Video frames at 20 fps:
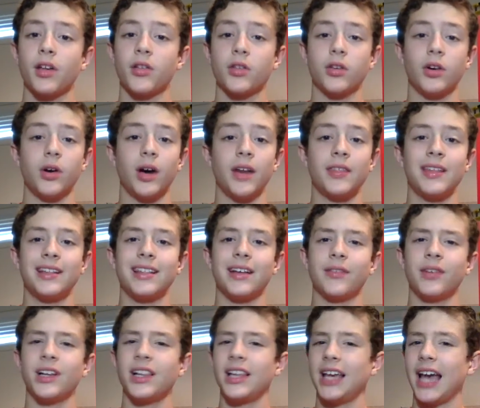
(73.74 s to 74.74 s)
So I think
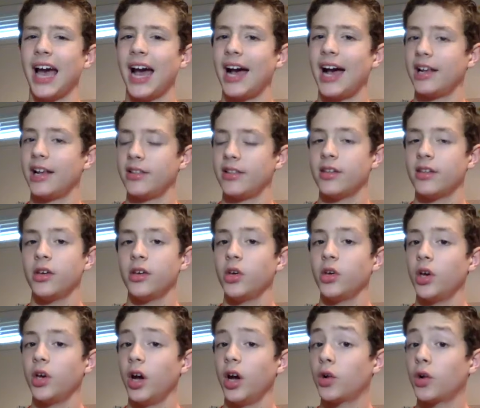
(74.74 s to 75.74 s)
that really adds
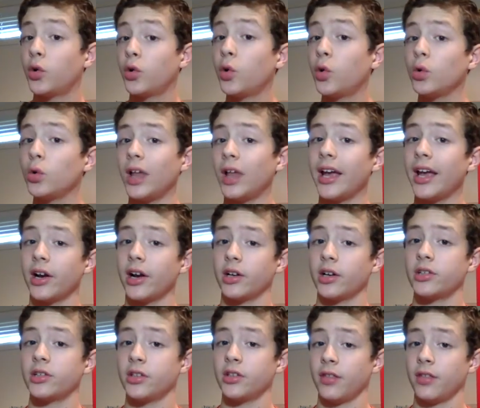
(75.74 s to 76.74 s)
a cool
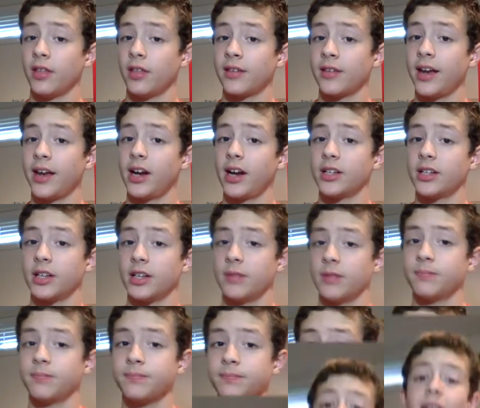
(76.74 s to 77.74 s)
layer to this character.
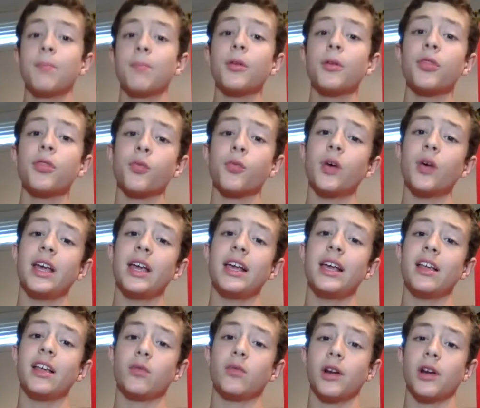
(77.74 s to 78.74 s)
Number
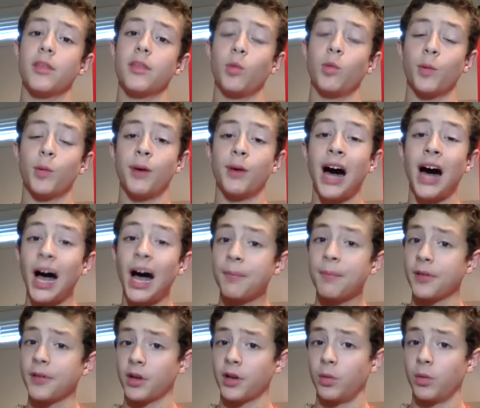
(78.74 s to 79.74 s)
3 is one of the more
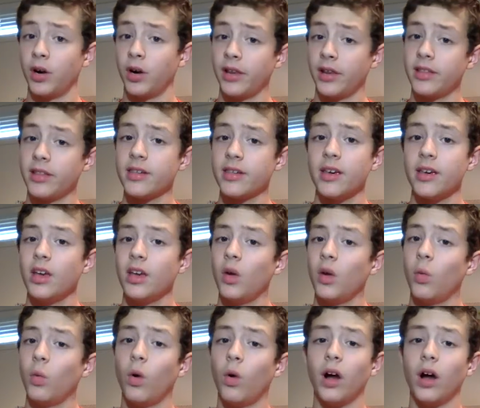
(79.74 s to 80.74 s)
popular ones,
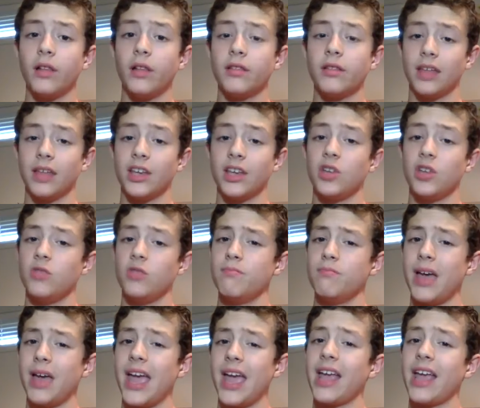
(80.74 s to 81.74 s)
one that you
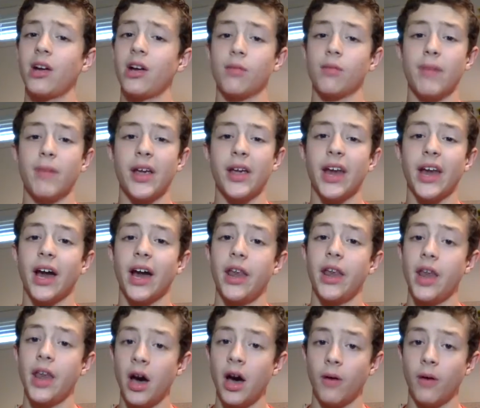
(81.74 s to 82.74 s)
may or may
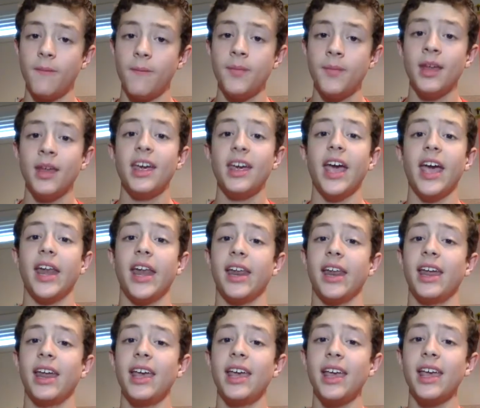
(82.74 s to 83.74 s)
not know, and
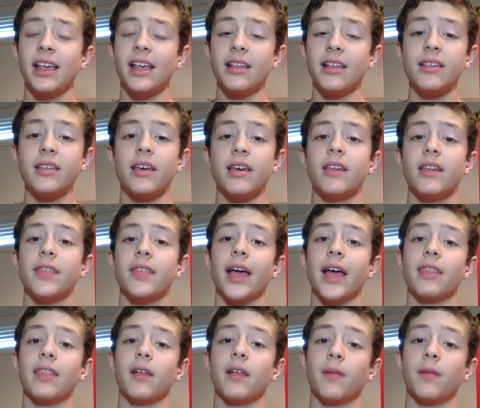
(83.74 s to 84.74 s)
it is
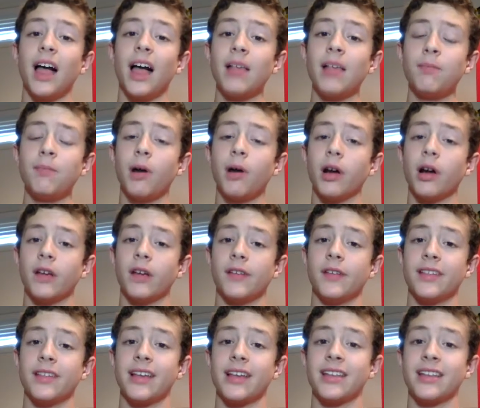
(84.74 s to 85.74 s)
that the last part of
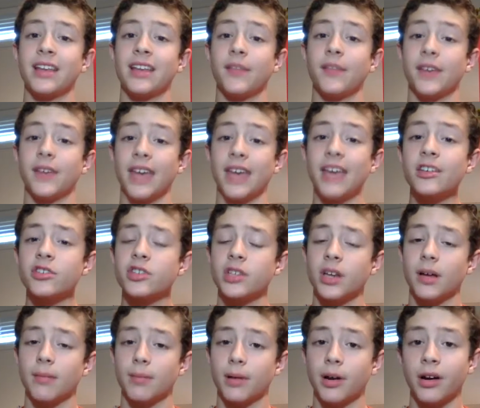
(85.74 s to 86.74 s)
his
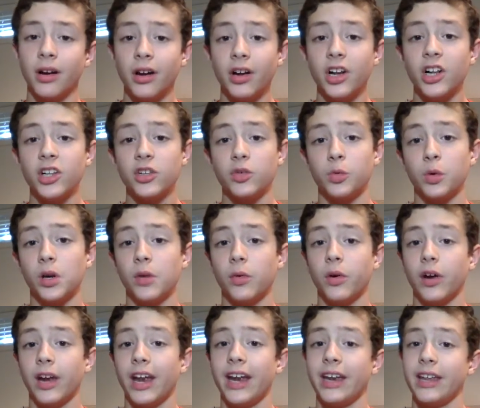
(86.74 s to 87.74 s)
identification number,
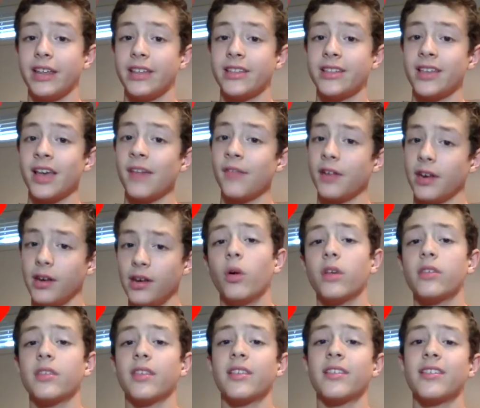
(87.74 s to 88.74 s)
2187,
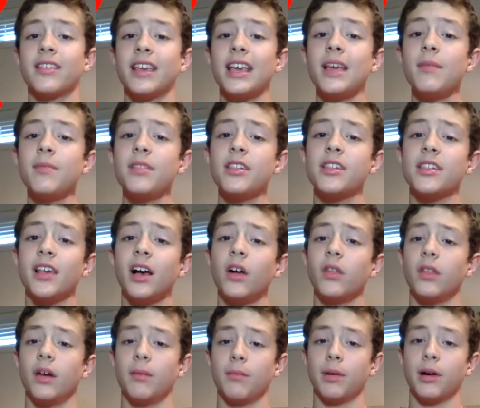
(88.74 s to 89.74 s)
was the same
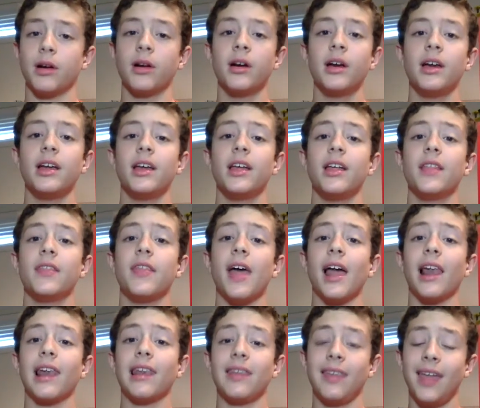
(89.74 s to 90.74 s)
cell number
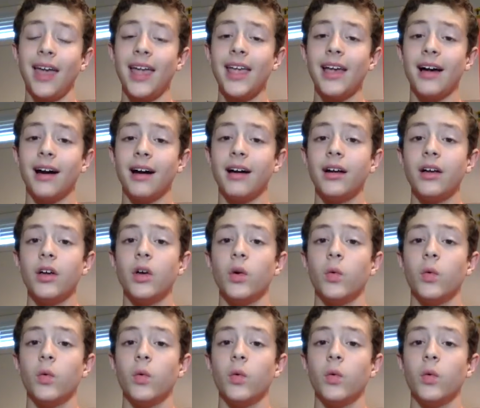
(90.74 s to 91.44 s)
that Leia